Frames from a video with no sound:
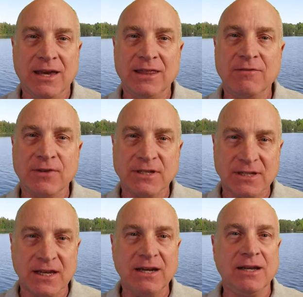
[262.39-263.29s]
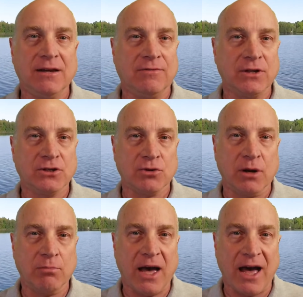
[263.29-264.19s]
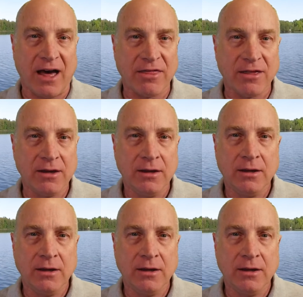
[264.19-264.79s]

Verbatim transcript: in the vicinity of the straight path.